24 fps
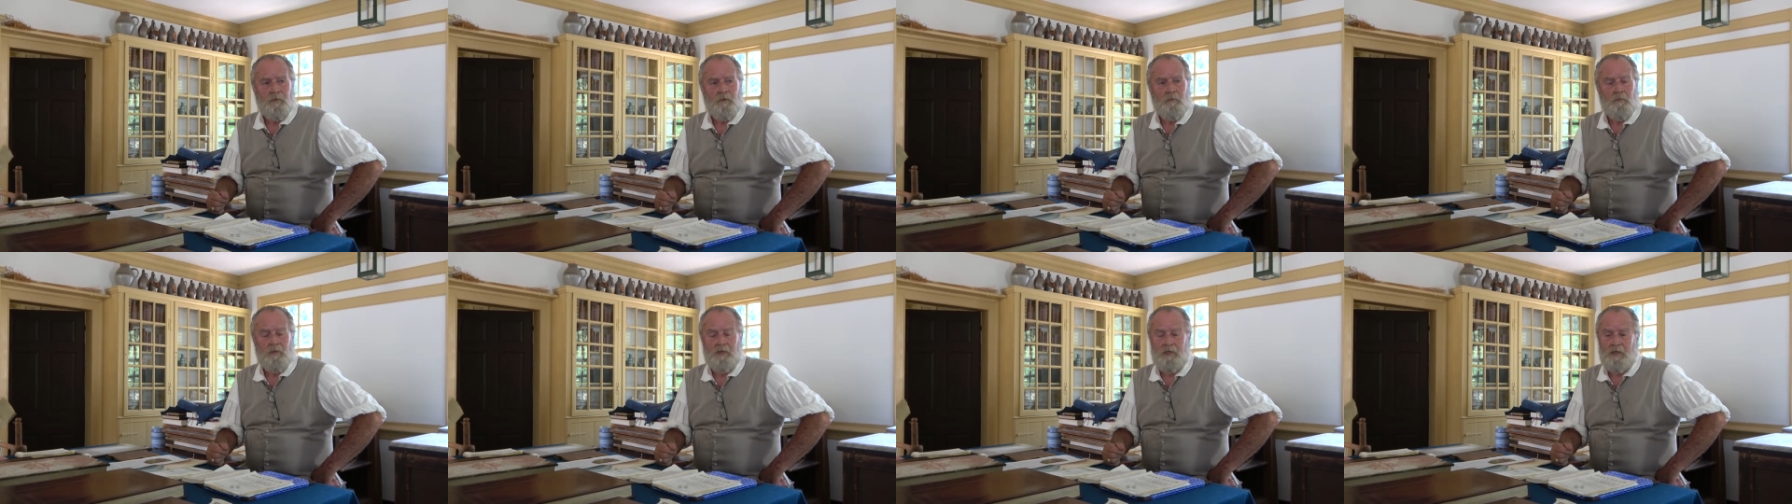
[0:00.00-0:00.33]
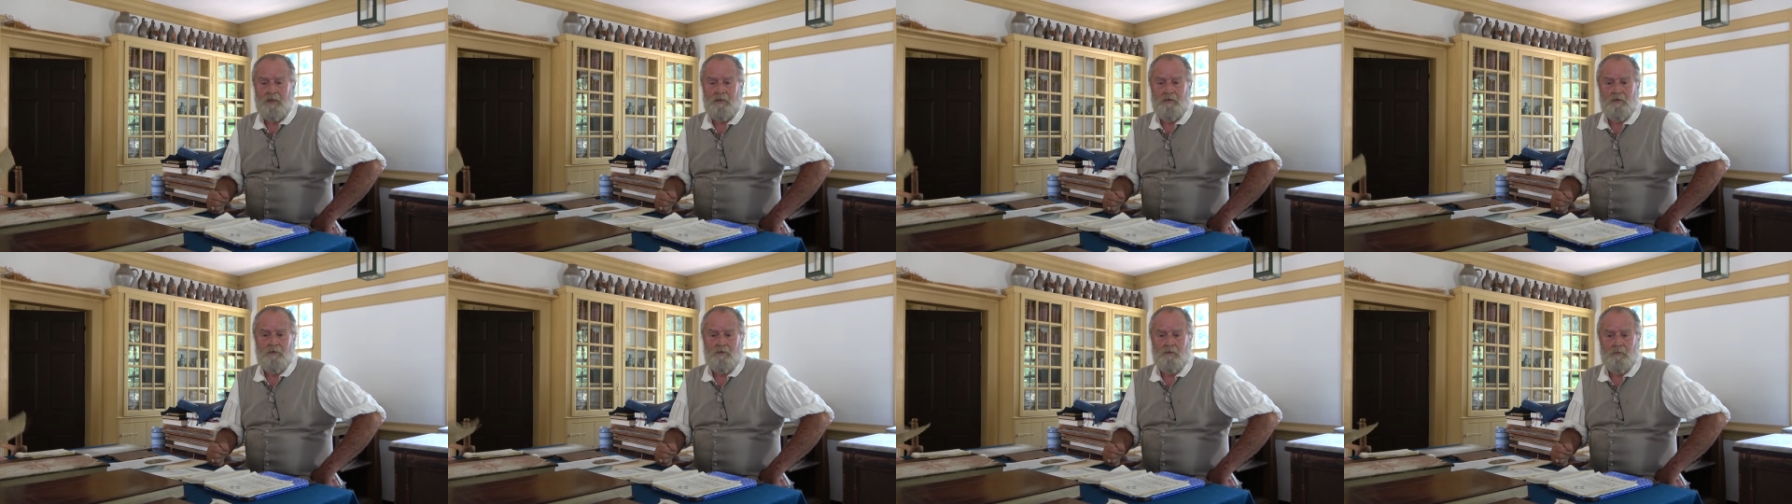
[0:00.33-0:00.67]
But
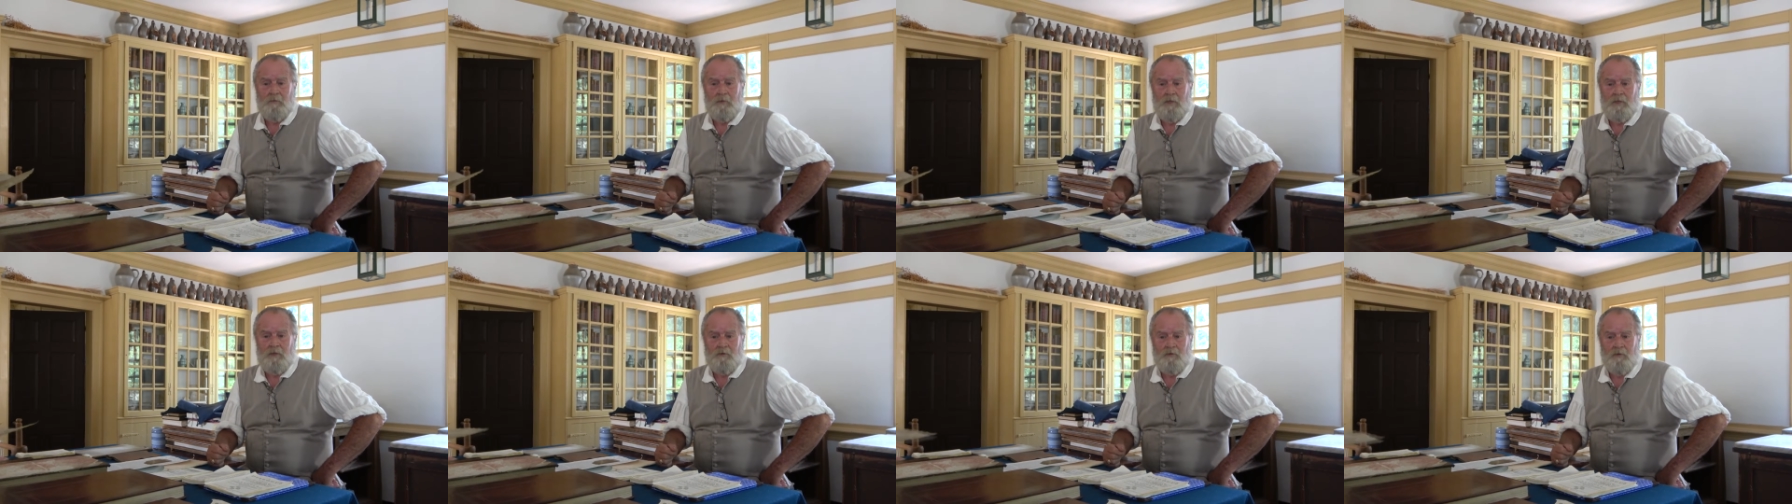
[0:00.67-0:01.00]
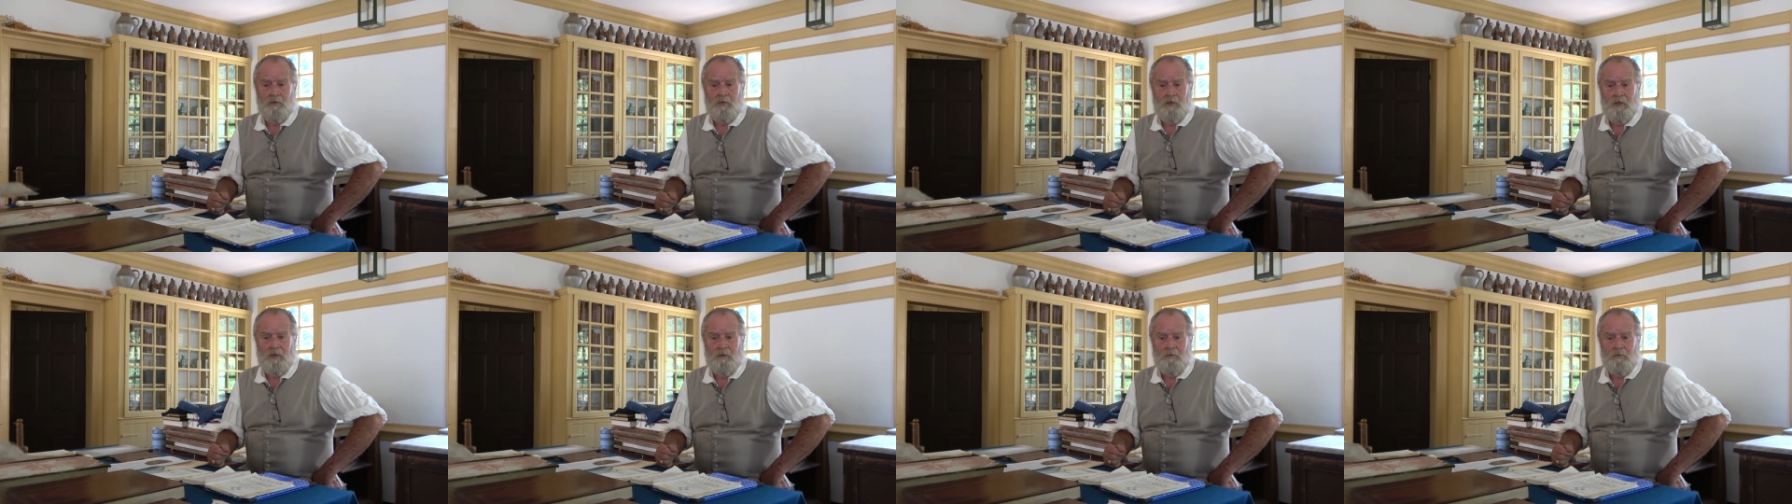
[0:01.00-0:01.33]
that doesn't mean he's
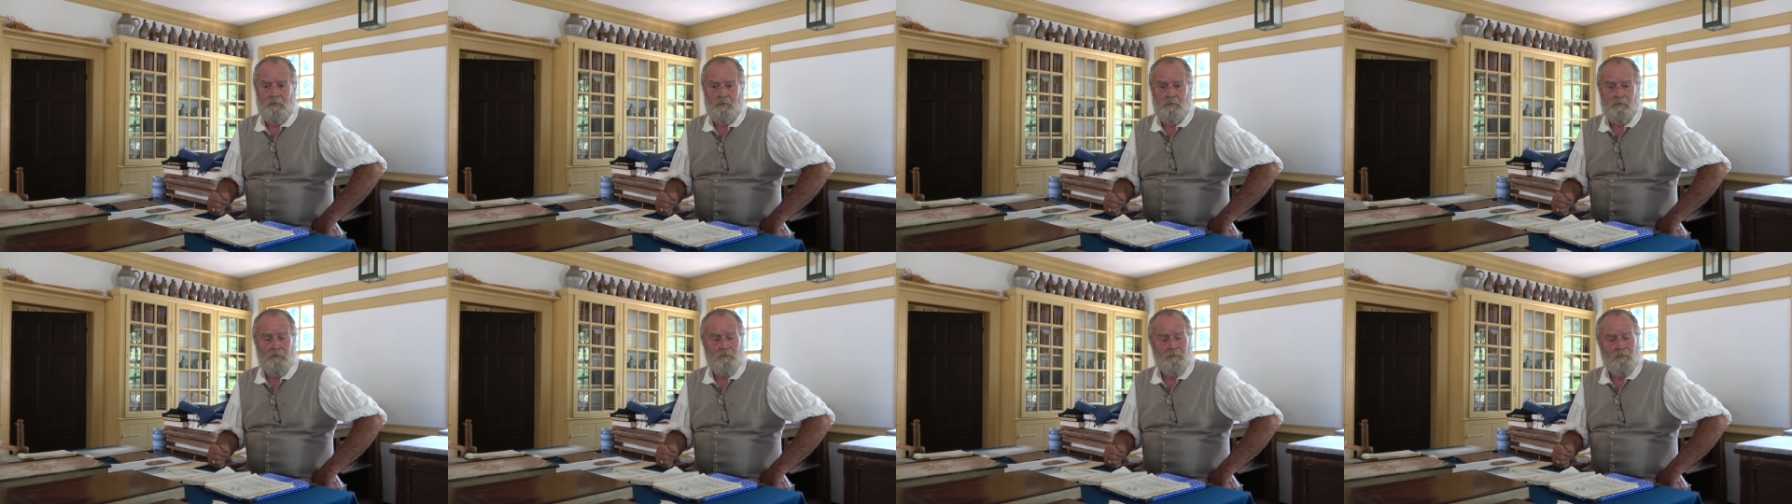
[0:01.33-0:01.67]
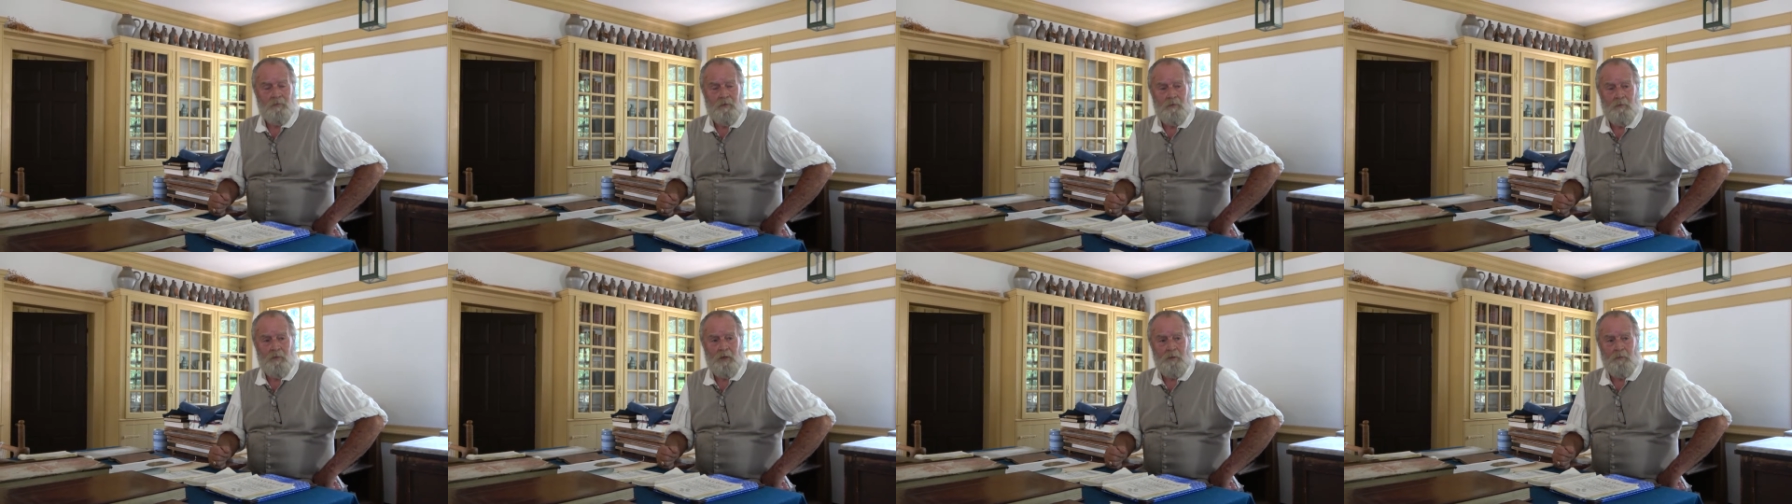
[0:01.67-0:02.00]
going to have
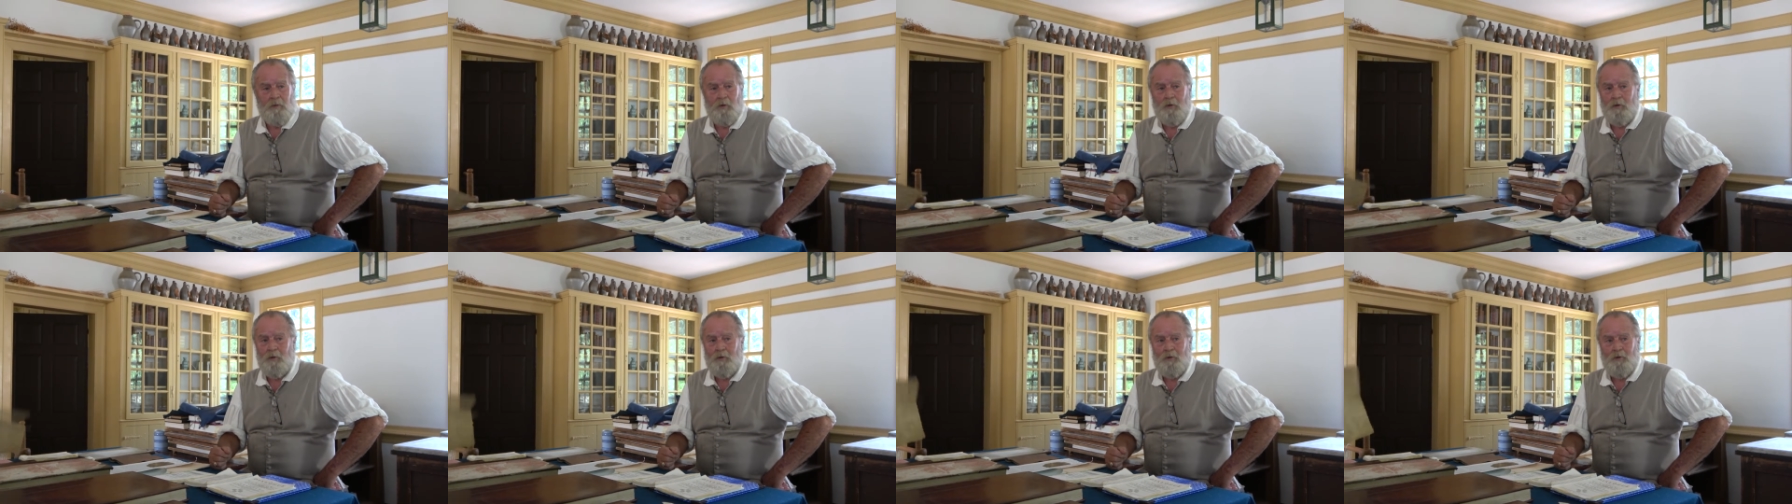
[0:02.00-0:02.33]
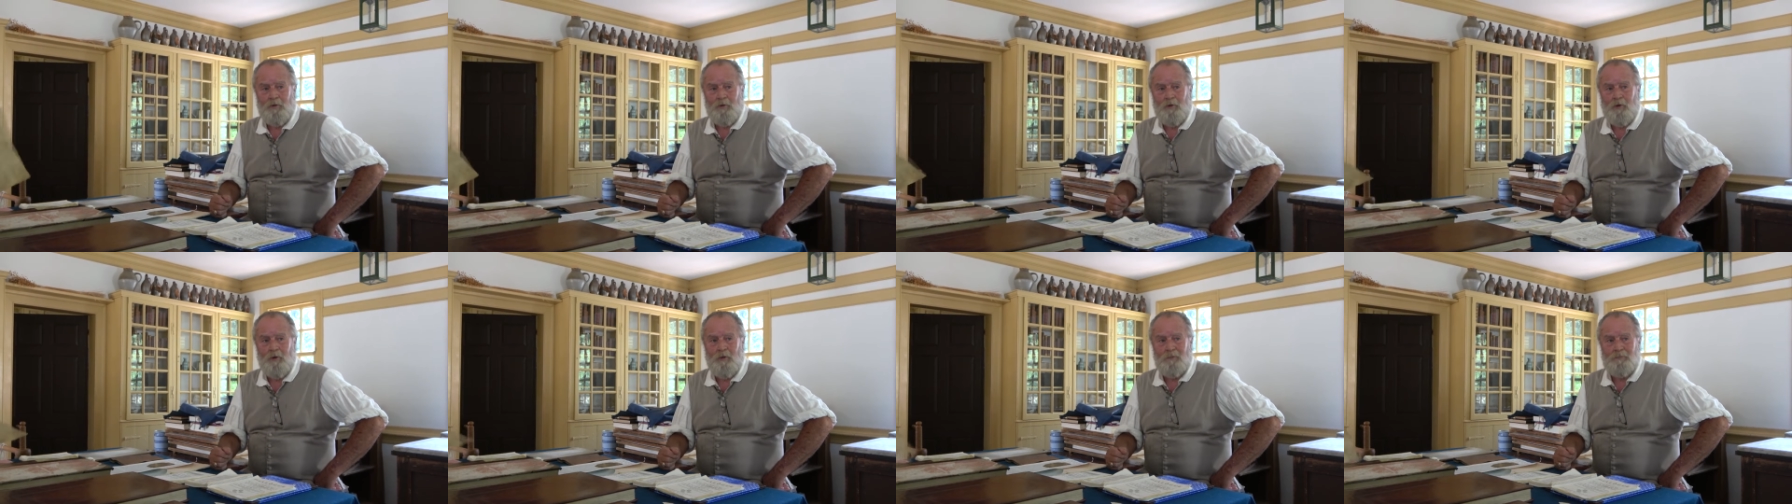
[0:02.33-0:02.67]
a Bible
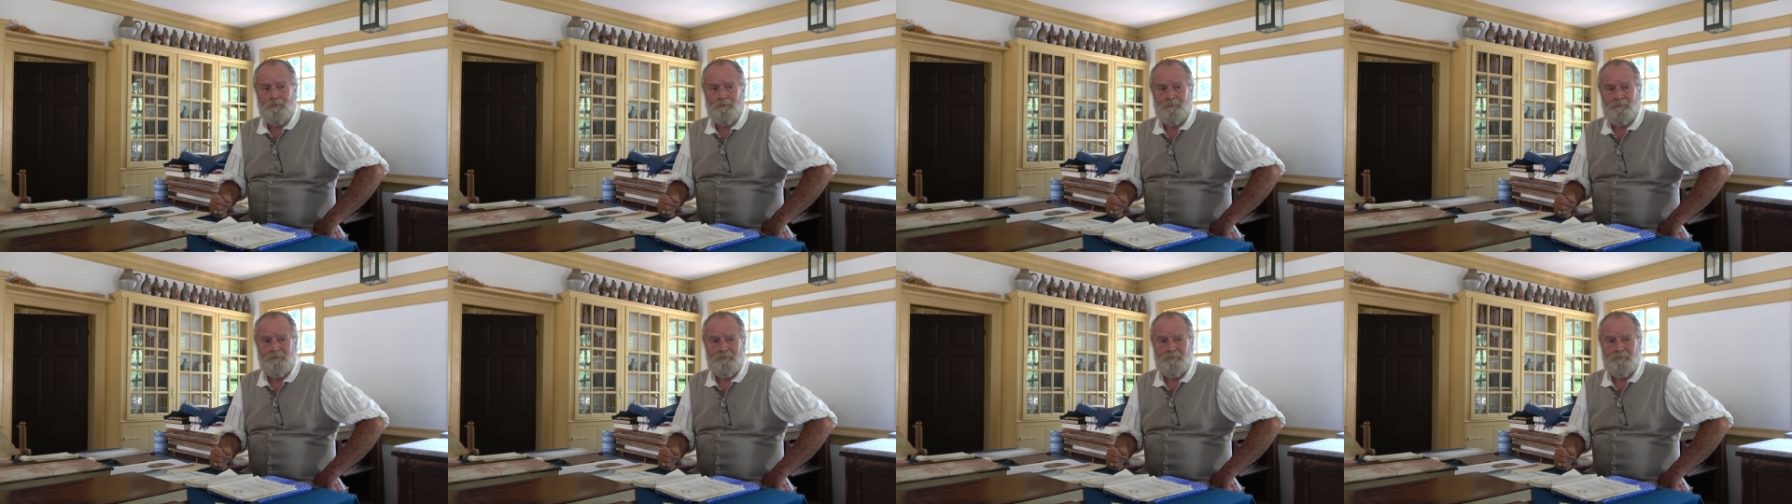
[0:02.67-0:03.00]
reading on it.